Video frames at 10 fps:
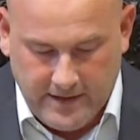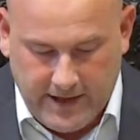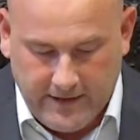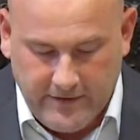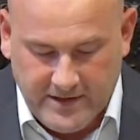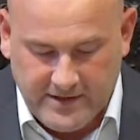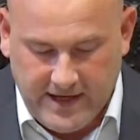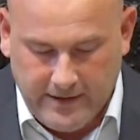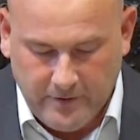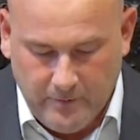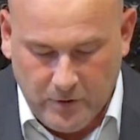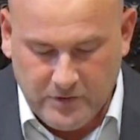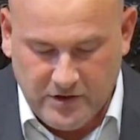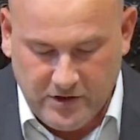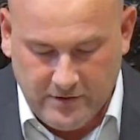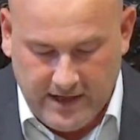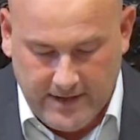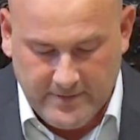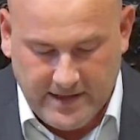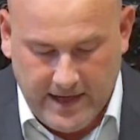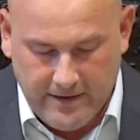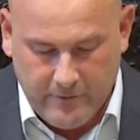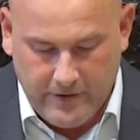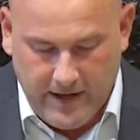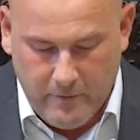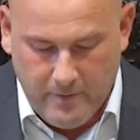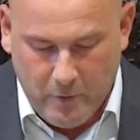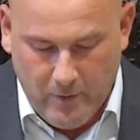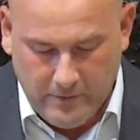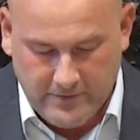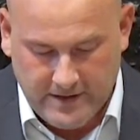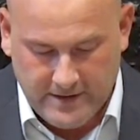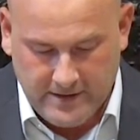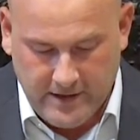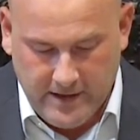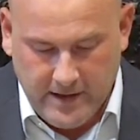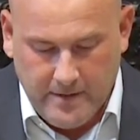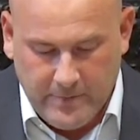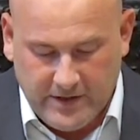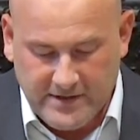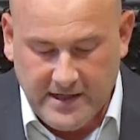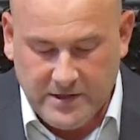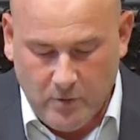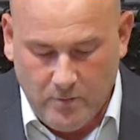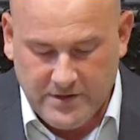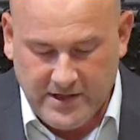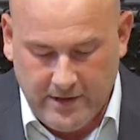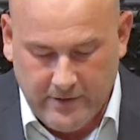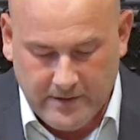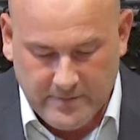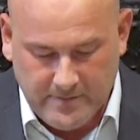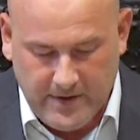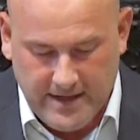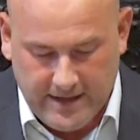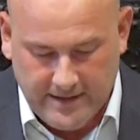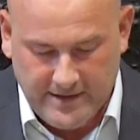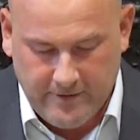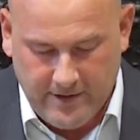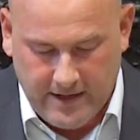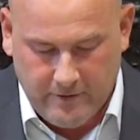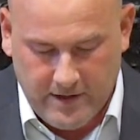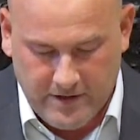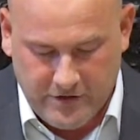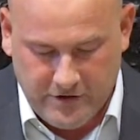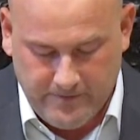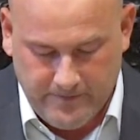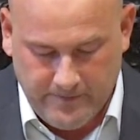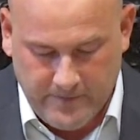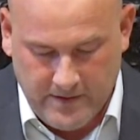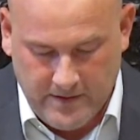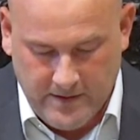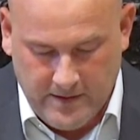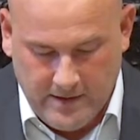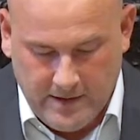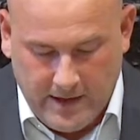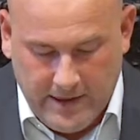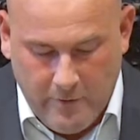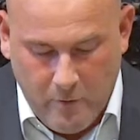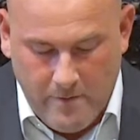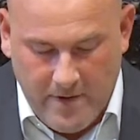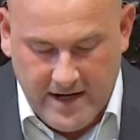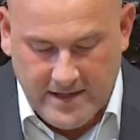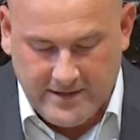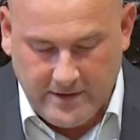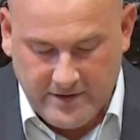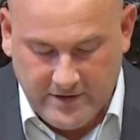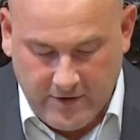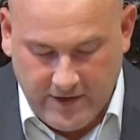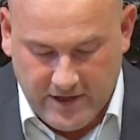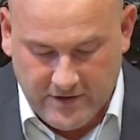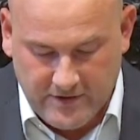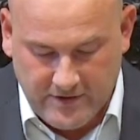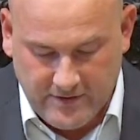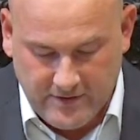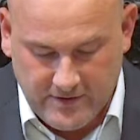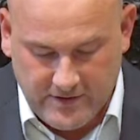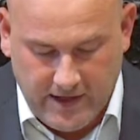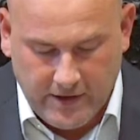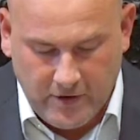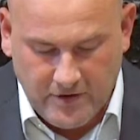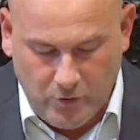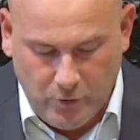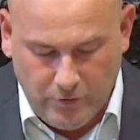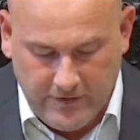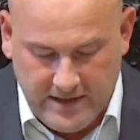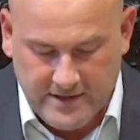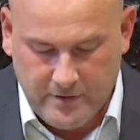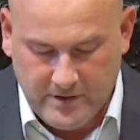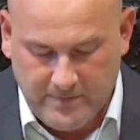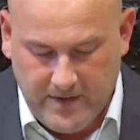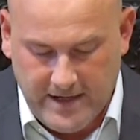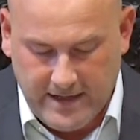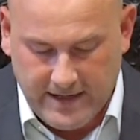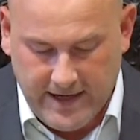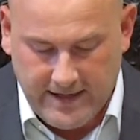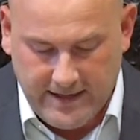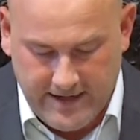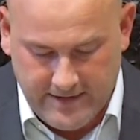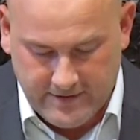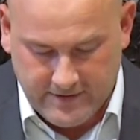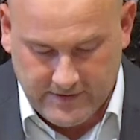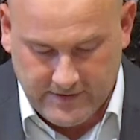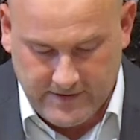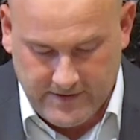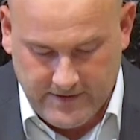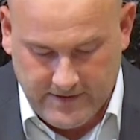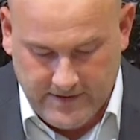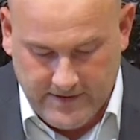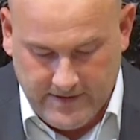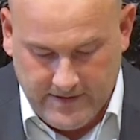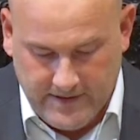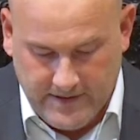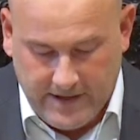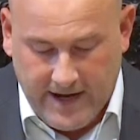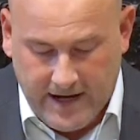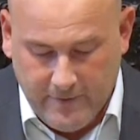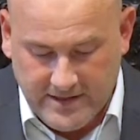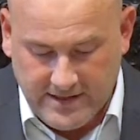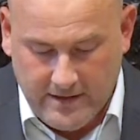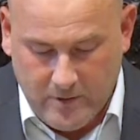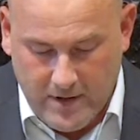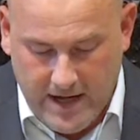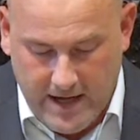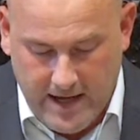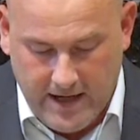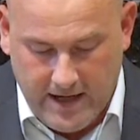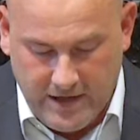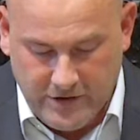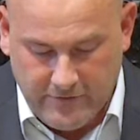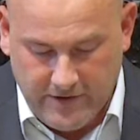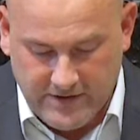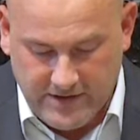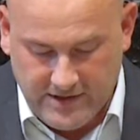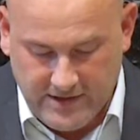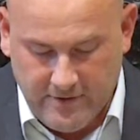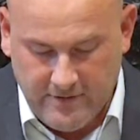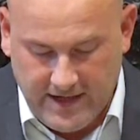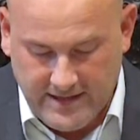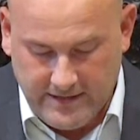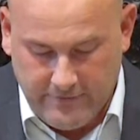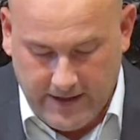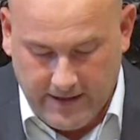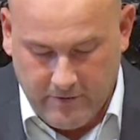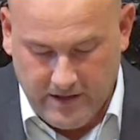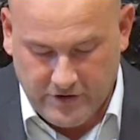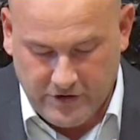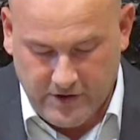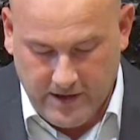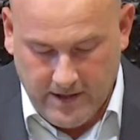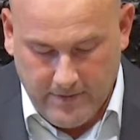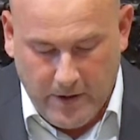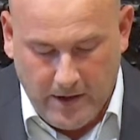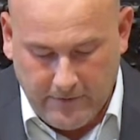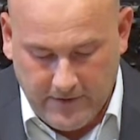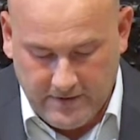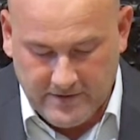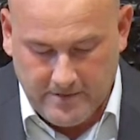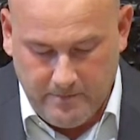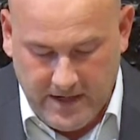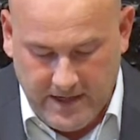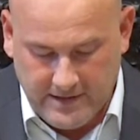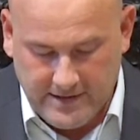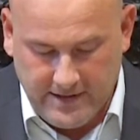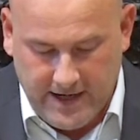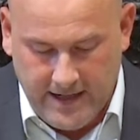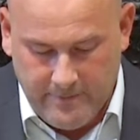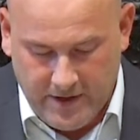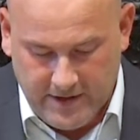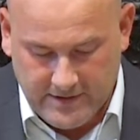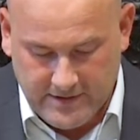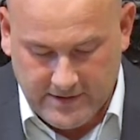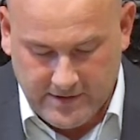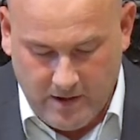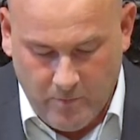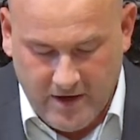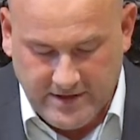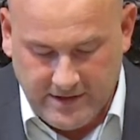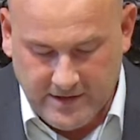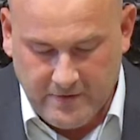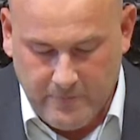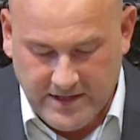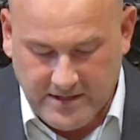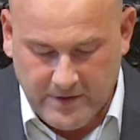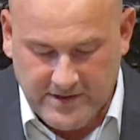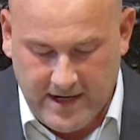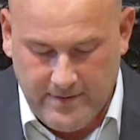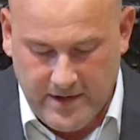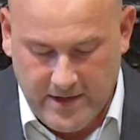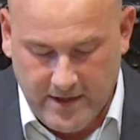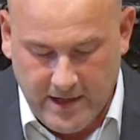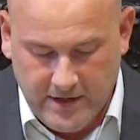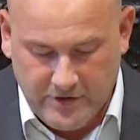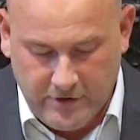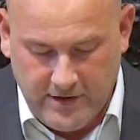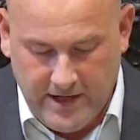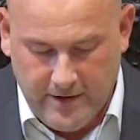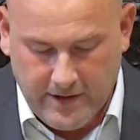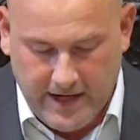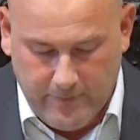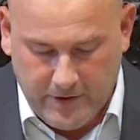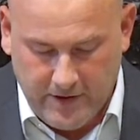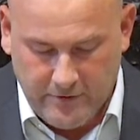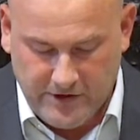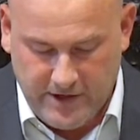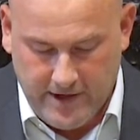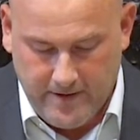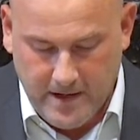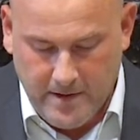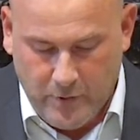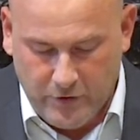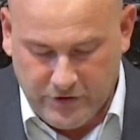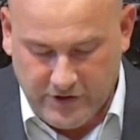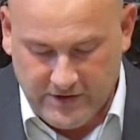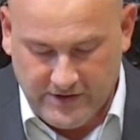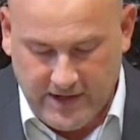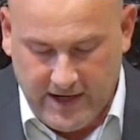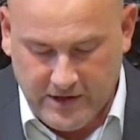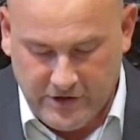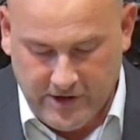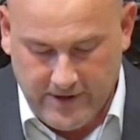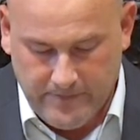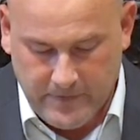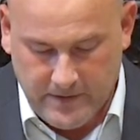And at this sound, the multitude came together and they were bewildered, because each one was hearing them speak in his own language. And they were amazed and astonished, saying, "Are not all these who are speaking Galileans? And how is it that we hear, each of us in his own native language, Parthians and Medes and Elamites, and residents of Mesopotamia, Judea and Cappadocia, Pontus and Asia,